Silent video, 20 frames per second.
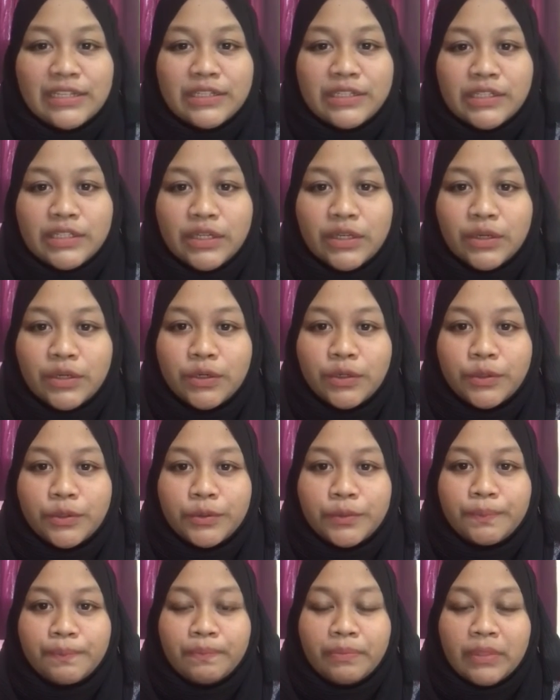
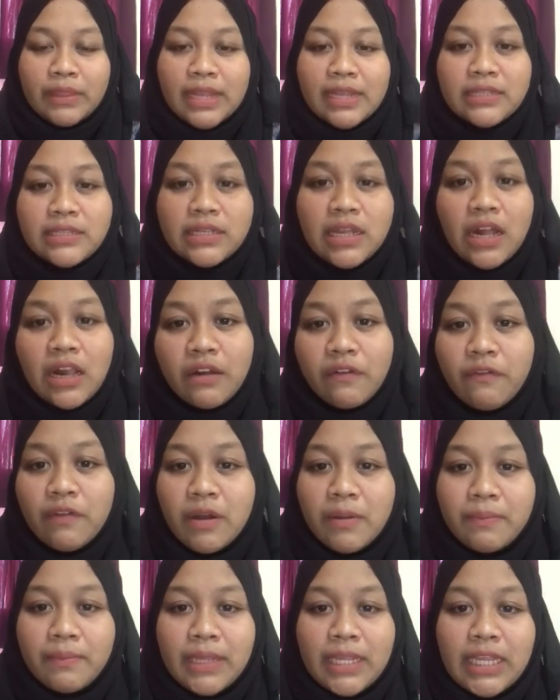So that's all
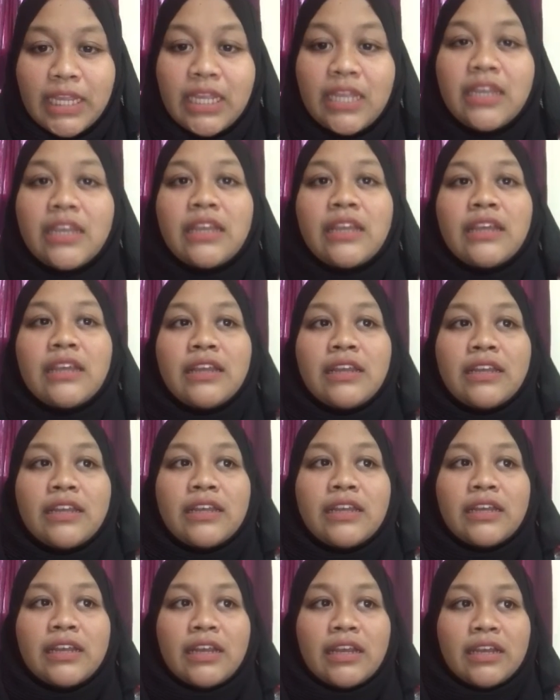from me.
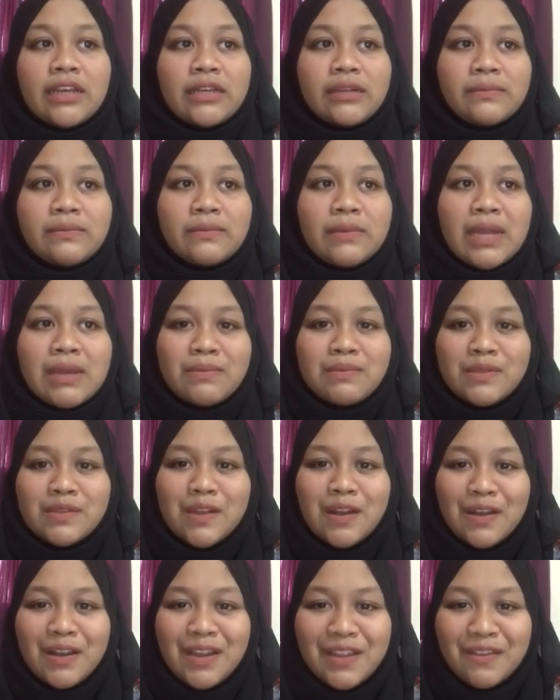I'm
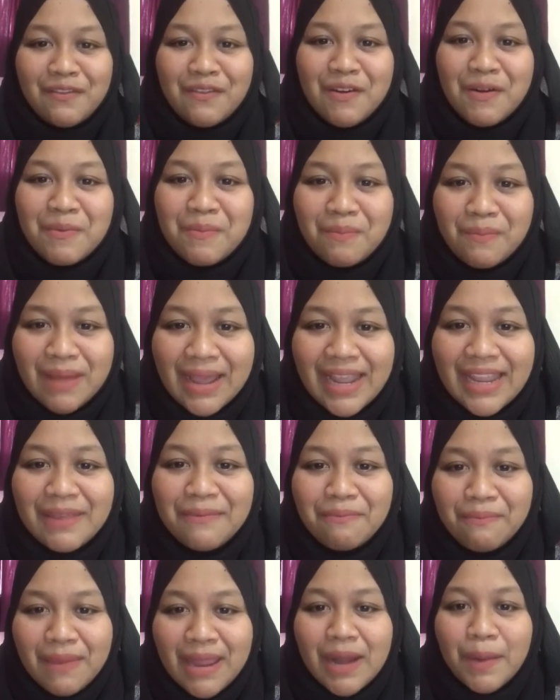sorry for my
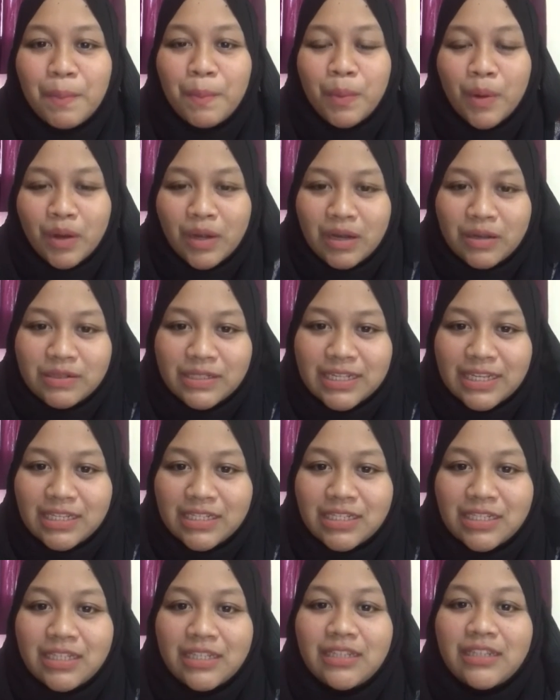bad
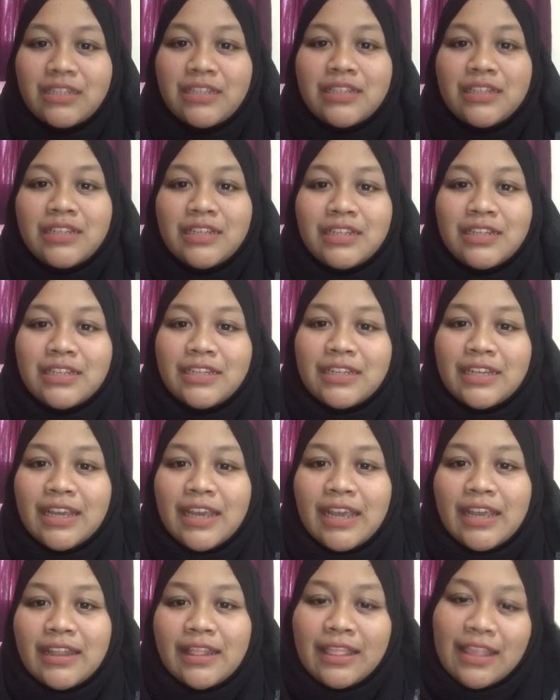pronunciation,
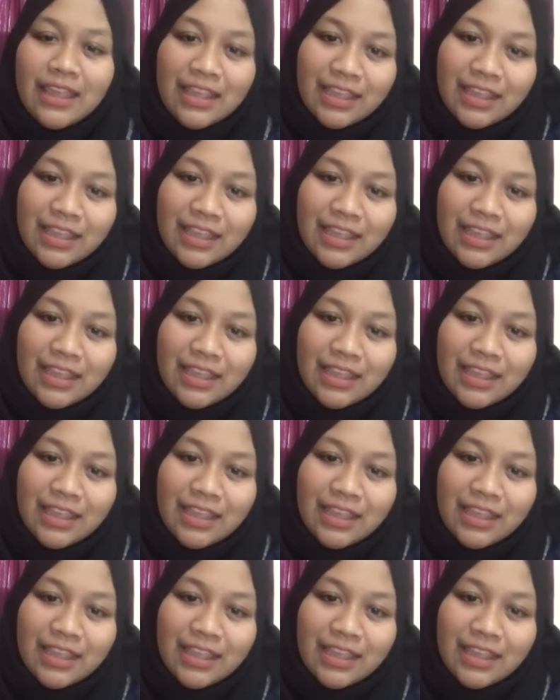and